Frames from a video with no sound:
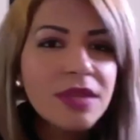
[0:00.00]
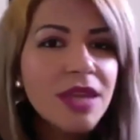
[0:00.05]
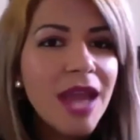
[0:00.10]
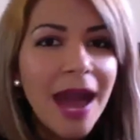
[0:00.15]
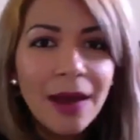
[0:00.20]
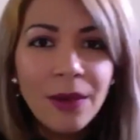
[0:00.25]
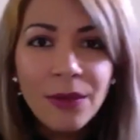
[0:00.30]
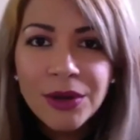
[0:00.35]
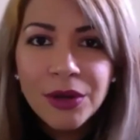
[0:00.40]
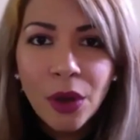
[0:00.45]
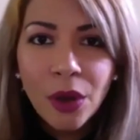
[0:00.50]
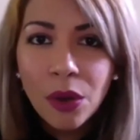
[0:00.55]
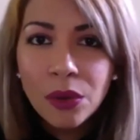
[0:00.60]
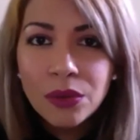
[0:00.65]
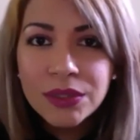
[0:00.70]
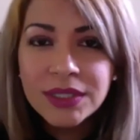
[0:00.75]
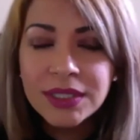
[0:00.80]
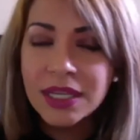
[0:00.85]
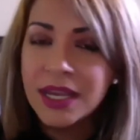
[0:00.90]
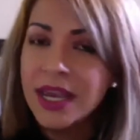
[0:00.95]
I want to
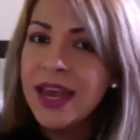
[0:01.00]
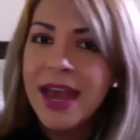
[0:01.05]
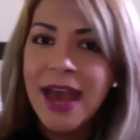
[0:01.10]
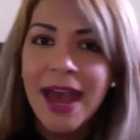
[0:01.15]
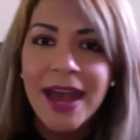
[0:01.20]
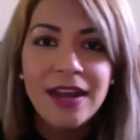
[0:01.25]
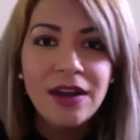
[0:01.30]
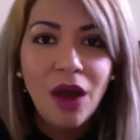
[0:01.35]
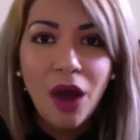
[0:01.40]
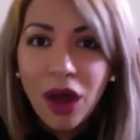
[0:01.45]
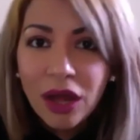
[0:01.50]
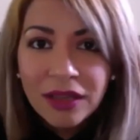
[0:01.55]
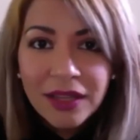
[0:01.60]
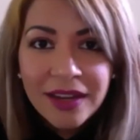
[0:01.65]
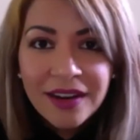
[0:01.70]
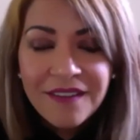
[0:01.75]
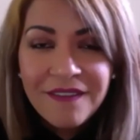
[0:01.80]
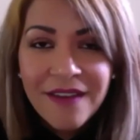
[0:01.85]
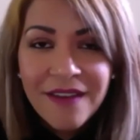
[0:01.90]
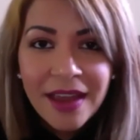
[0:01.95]
host an
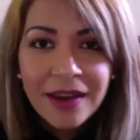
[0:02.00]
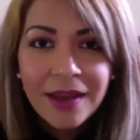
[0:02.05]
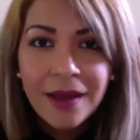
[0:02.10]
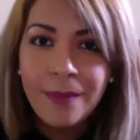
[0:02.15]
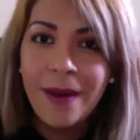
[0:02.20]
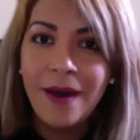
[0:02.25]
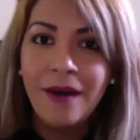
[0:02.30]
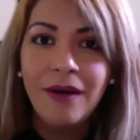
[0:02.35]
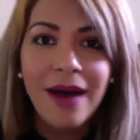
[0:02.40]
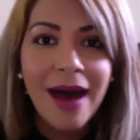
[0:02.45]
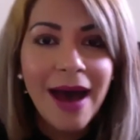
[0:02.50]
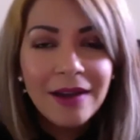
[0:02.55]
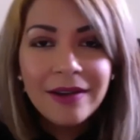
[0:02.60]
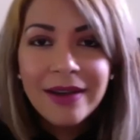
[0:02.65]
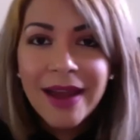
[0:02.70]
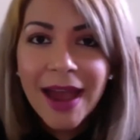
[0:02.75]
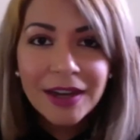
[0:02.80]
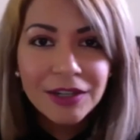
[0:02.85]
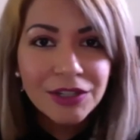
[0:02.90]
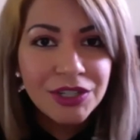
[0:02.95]
online event about how
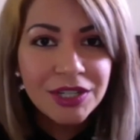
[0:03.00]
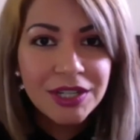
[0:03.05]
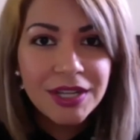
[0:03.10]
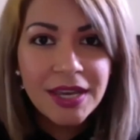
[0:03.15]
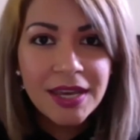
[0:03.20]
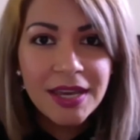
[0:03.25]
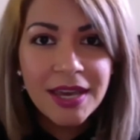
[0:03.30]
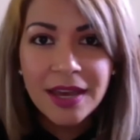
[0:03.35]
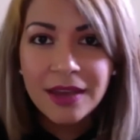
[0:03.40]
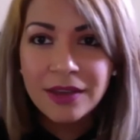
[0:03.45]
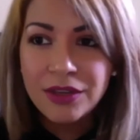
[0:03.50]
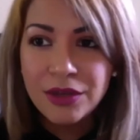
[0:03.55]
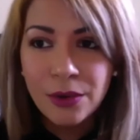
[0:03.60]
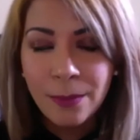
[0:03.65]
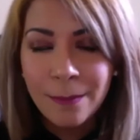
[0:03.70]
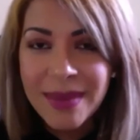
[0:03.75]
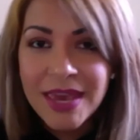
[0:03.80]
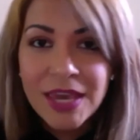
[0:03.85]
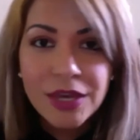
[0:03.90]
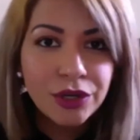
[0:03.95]
to actually,
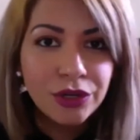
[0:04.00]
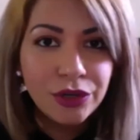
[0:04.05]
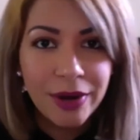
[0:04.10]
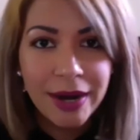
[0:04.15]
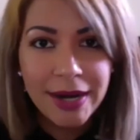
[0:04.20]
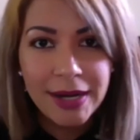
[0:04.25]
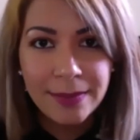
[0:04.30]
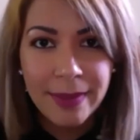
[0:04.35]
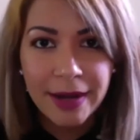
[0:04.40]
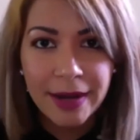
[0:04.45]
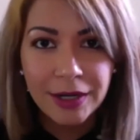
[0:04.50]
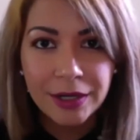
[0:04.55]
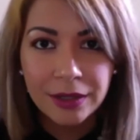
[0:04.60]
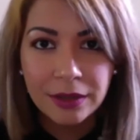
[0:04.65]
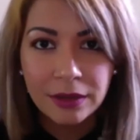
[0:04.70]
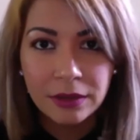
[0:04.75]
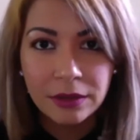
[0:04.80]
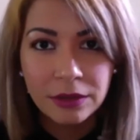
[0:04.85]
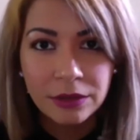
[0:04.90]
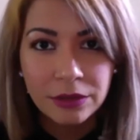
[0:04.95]
make your credit better,
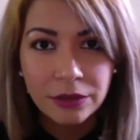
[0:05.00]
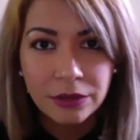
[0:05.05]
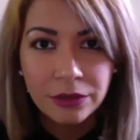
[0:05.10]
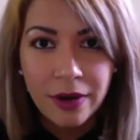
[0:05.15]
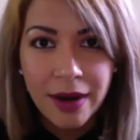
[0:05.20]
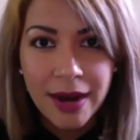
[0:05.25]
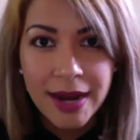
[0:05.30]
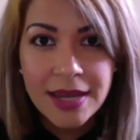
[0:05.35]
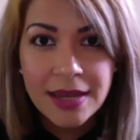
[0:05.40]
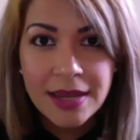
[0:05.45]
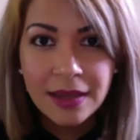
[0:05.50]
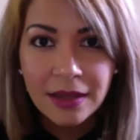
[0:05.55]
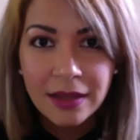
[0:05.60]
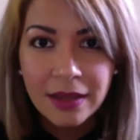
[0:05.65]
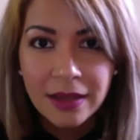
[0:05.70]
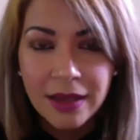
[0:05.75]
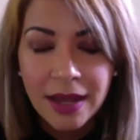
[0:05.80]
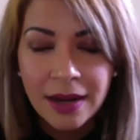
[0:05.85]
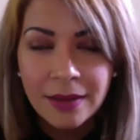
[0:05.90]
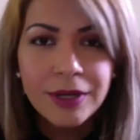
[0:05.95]
right?
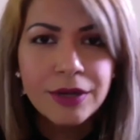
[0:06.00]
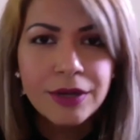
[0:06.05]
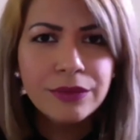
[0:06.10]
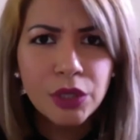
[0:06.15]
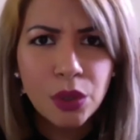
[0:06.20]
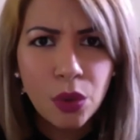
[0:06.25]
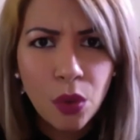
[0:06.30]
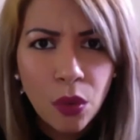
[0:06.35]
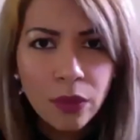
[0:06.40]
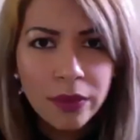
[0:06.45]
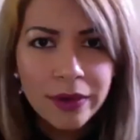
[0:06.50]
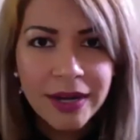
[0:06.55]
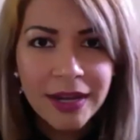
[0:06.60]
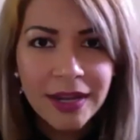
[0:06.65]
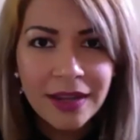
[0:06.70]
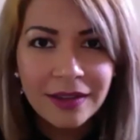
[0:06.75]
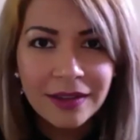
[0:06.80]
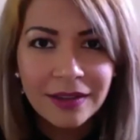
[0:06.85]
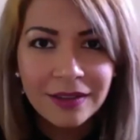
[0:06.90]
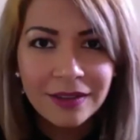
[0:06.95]
And I'm going to record
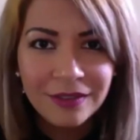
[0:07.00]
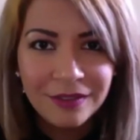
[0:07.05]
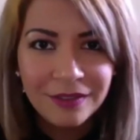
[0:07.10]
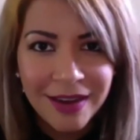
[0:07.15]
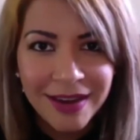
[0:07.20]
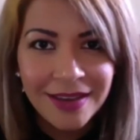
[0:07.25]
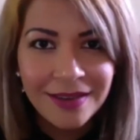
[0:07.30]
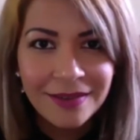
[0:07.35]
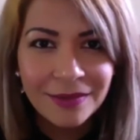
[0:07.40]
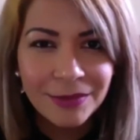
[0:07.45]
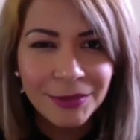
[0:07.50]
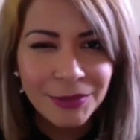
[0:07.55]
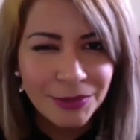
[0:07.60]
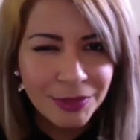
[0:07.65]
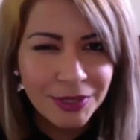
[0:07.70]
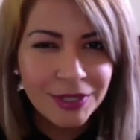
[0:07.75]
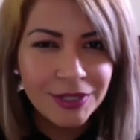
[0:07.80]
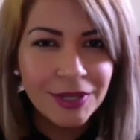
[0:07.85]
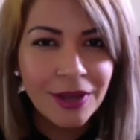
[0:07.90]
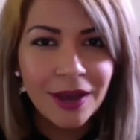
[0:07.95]
it, right? Which we're
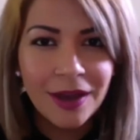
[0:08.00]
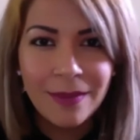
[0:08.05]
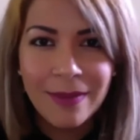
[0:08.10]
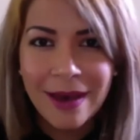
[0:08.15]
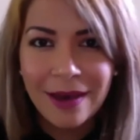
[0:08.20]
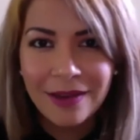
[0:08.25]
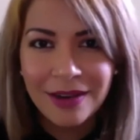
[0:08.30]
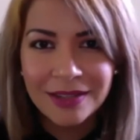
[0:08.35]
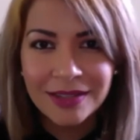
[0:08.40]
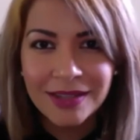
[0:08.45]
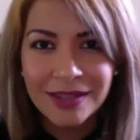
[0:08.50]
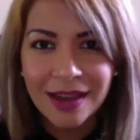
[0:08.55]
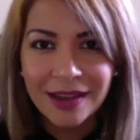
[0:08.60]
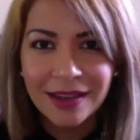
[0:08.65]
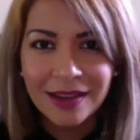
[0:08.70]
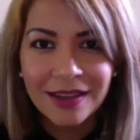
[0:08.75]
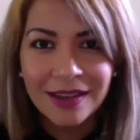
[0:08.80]
going to talk about in a sec.